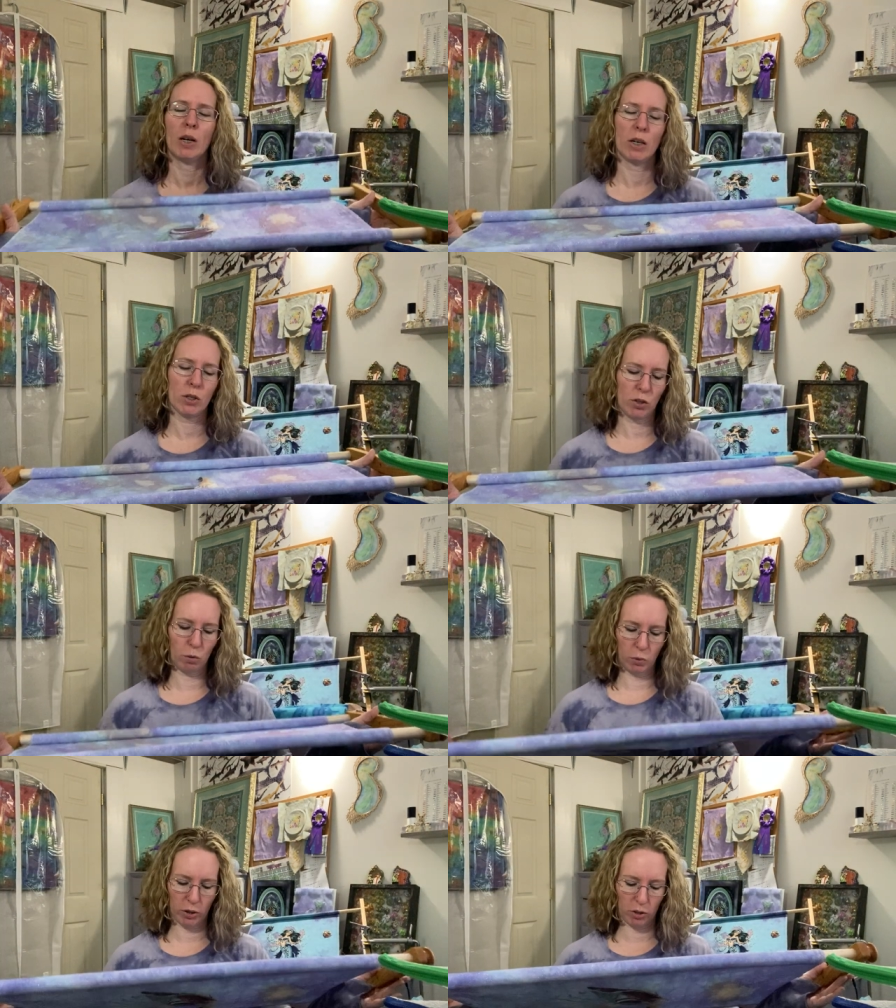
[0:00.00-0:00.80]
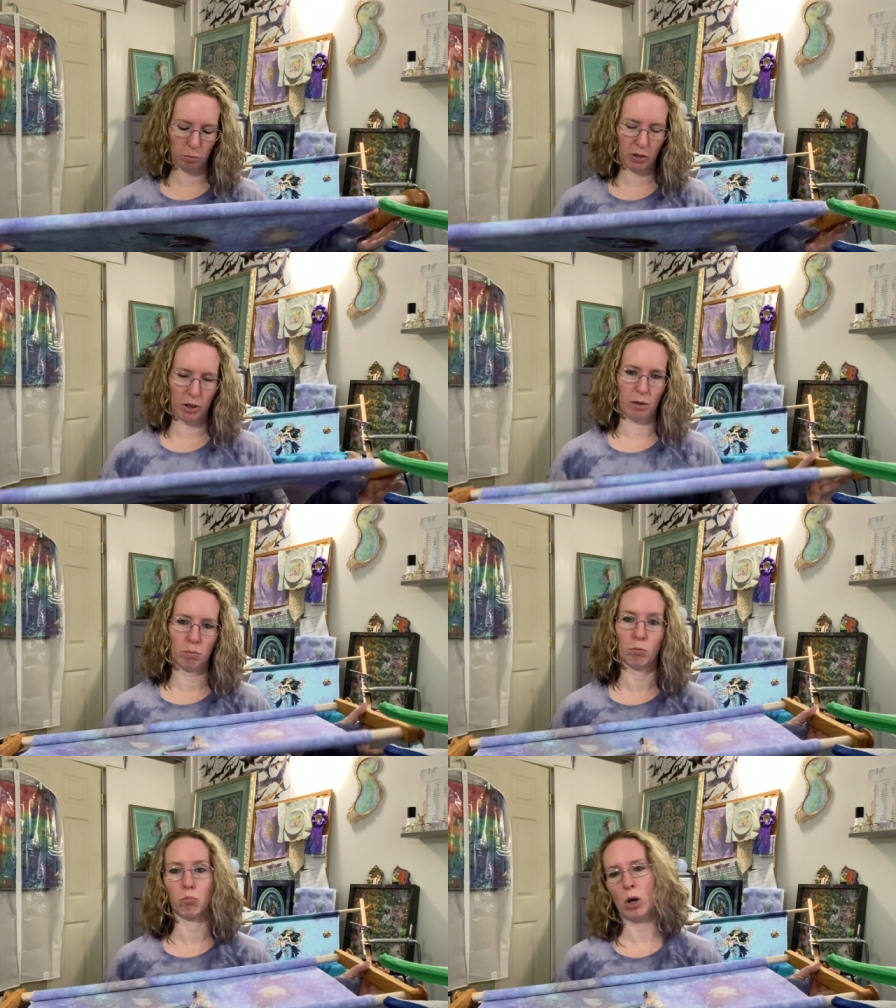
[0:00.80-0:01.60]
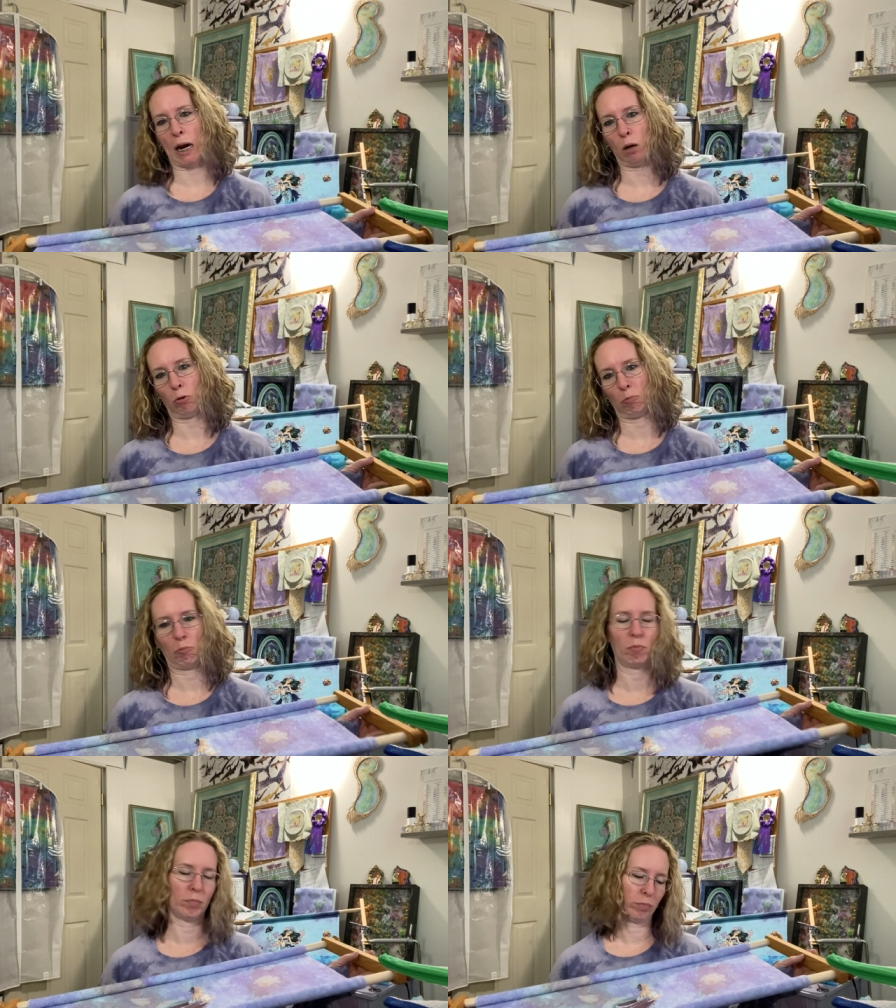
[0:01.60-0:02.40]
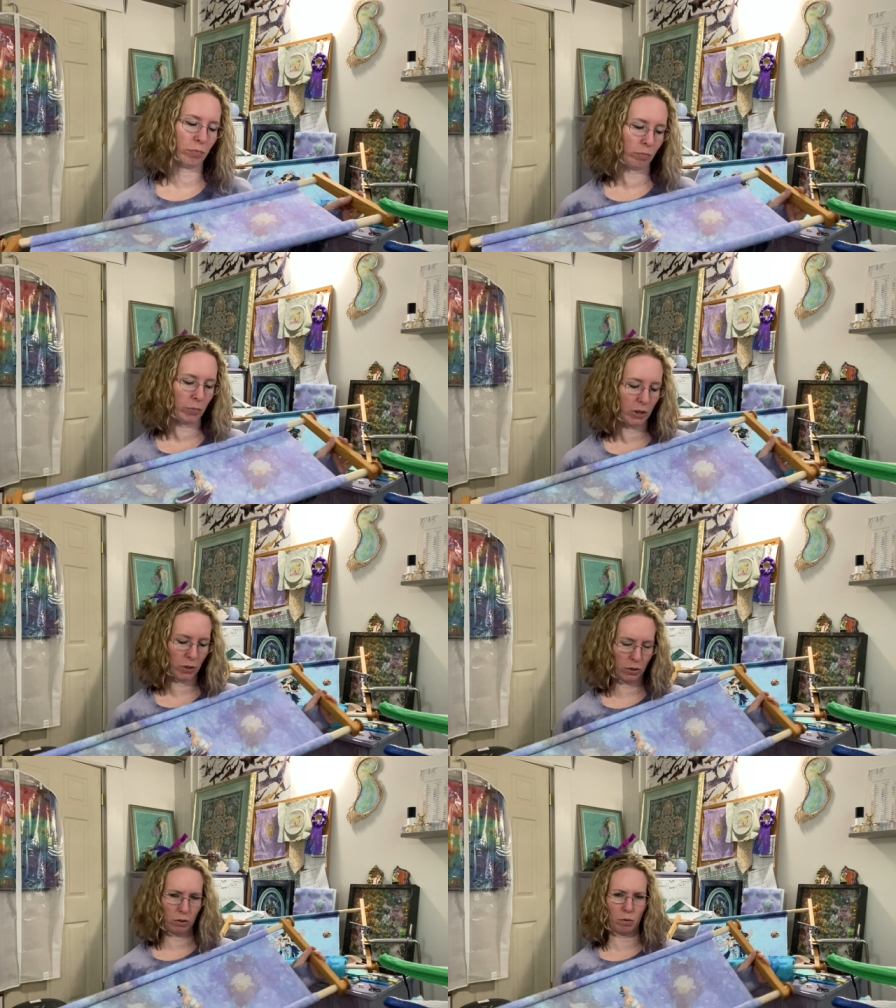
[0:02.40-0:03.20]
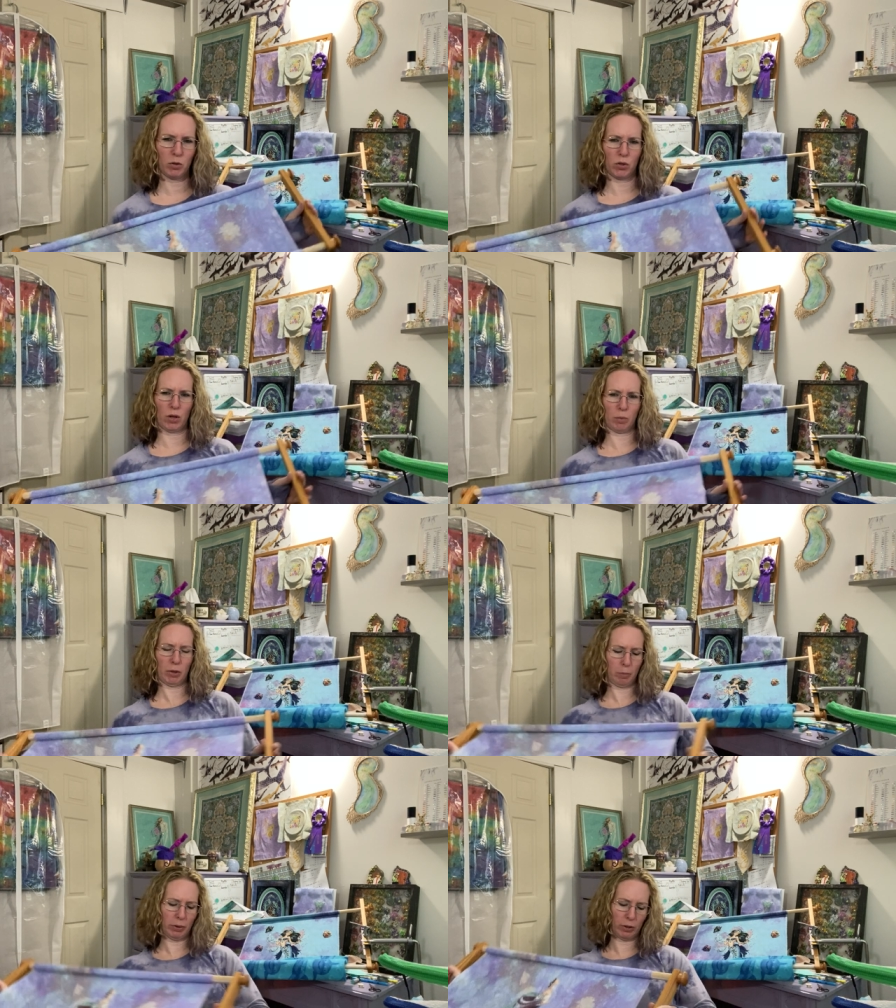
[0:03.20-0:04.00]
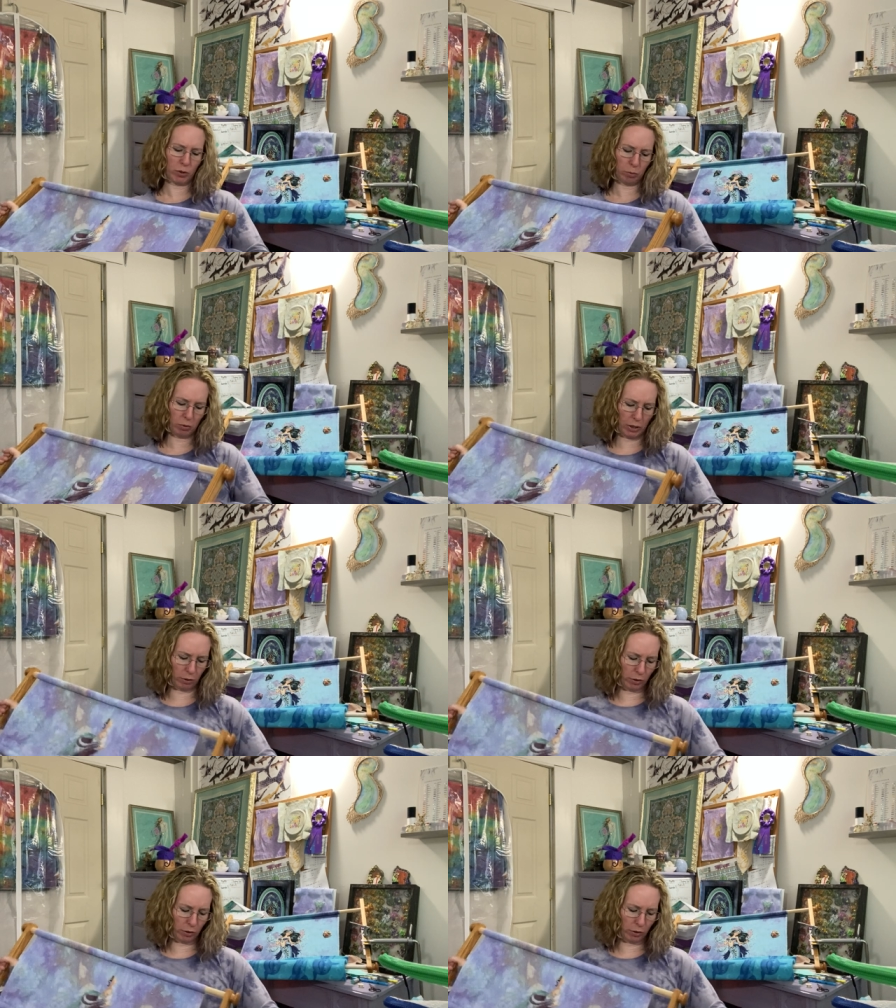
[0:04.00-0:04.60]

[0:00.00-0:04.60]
I just don't want it to be brown because almost all the Mirabilias are brown.